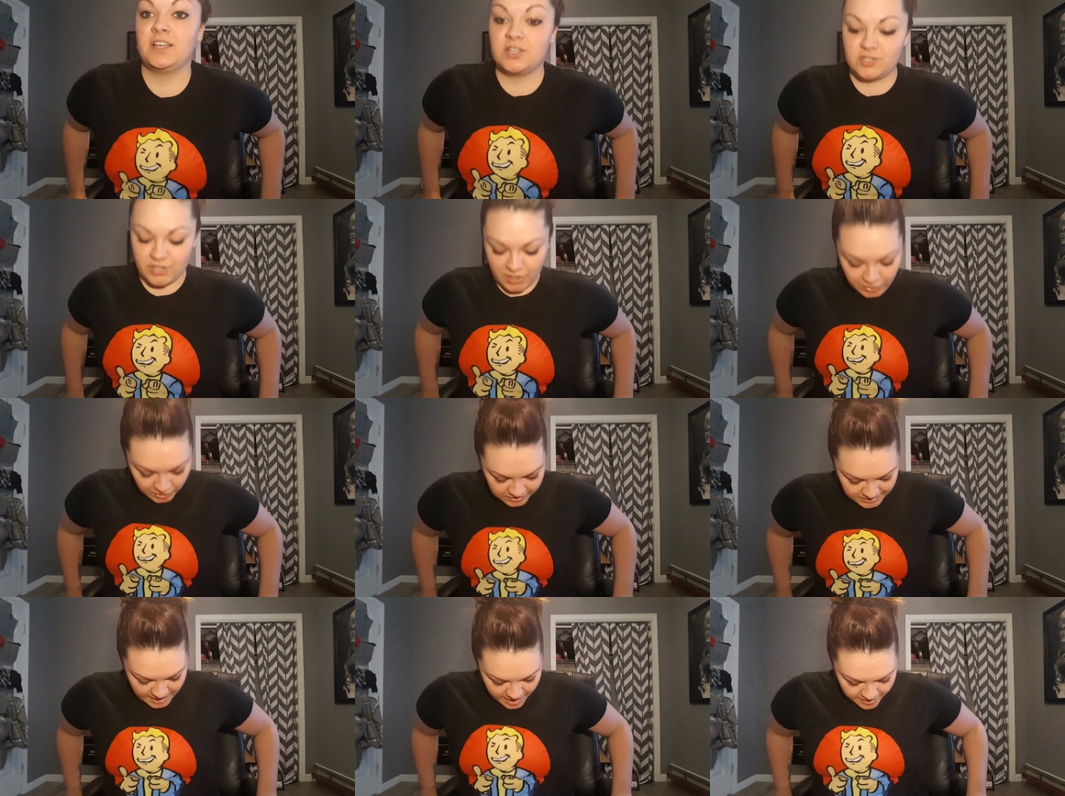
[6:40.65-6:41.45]
So you
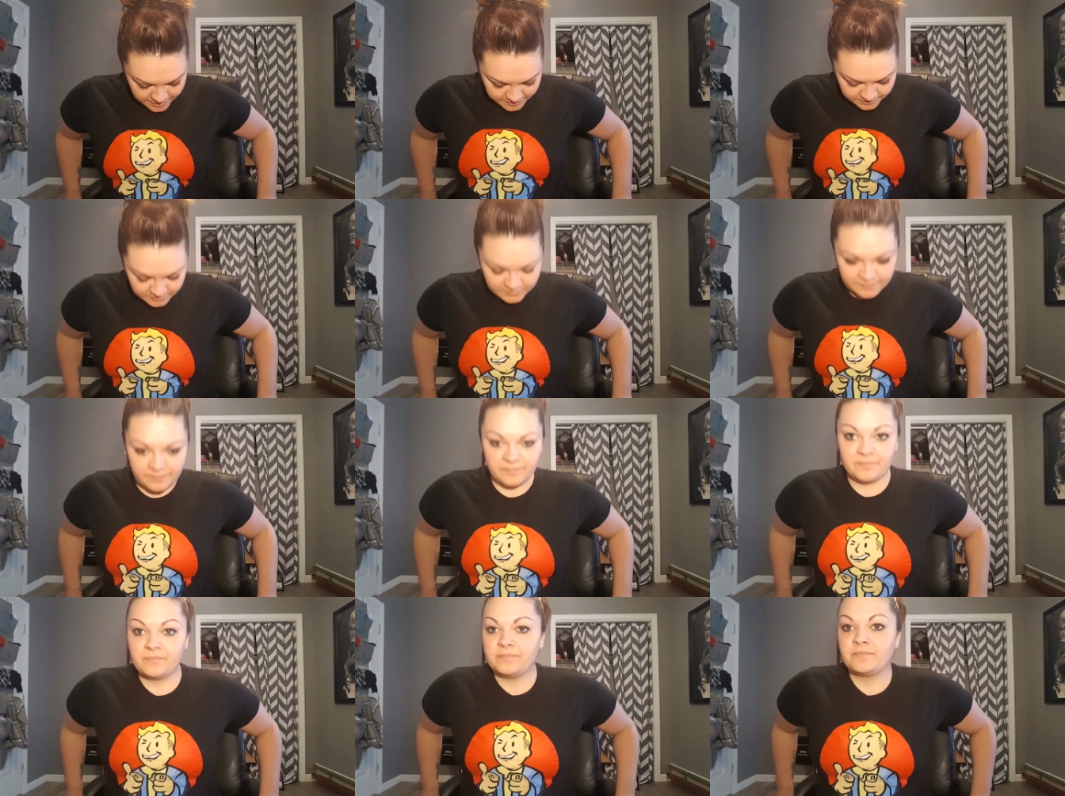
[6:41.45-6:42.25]
look down,
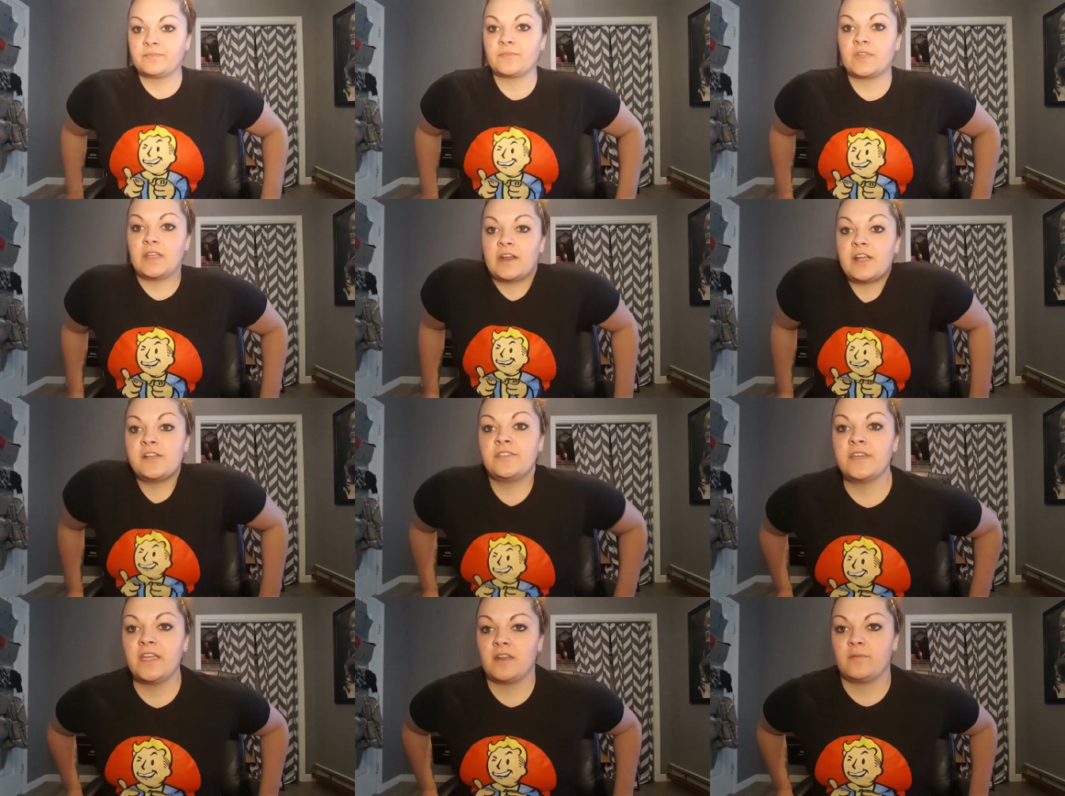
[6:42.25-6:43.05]
and now you're
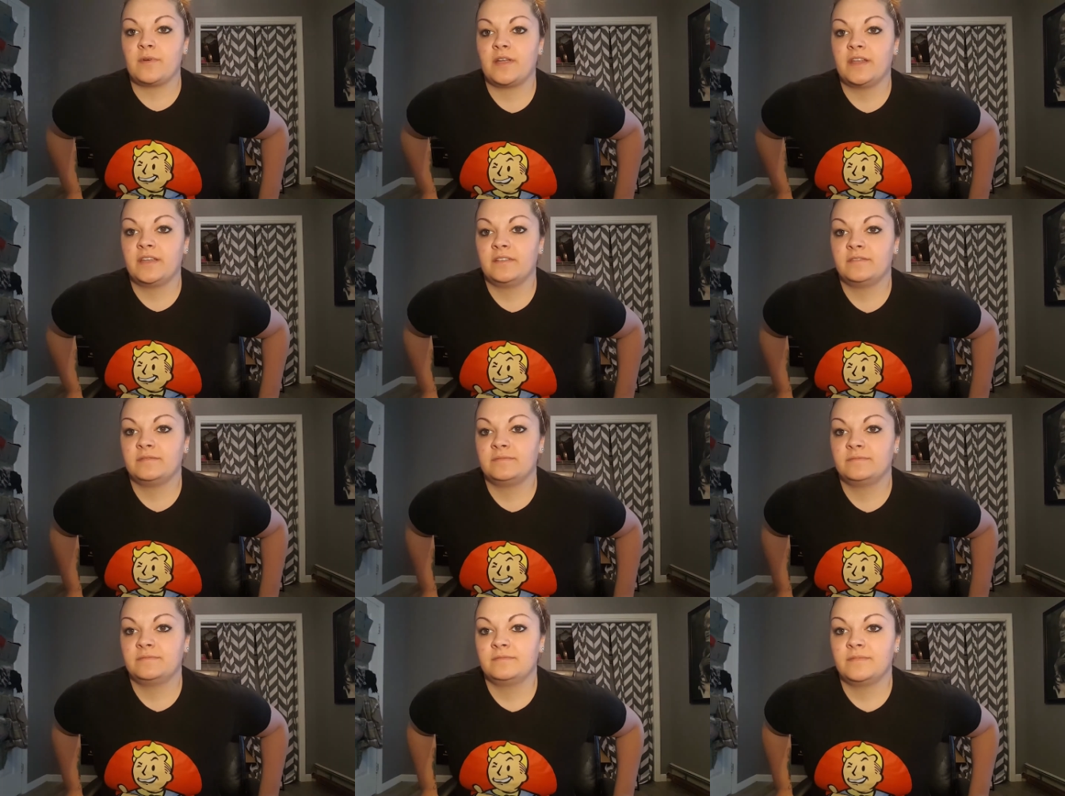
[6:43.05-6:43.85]
thinking about it.
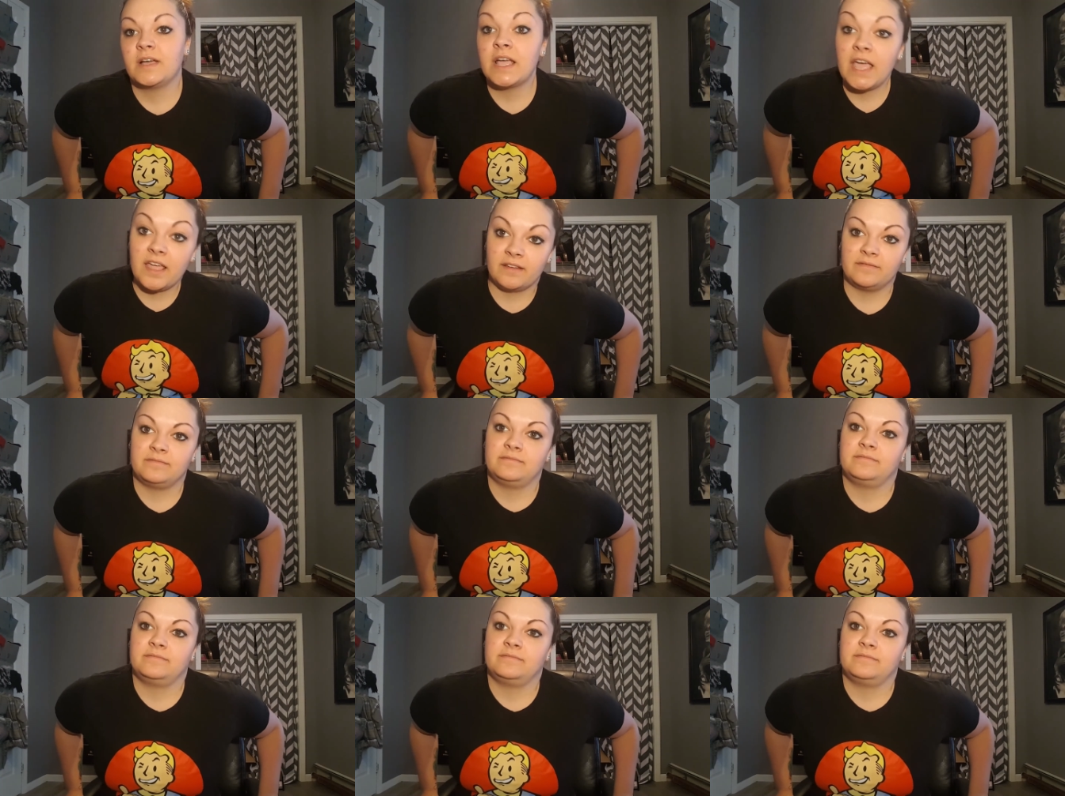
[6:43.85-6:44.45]
Again.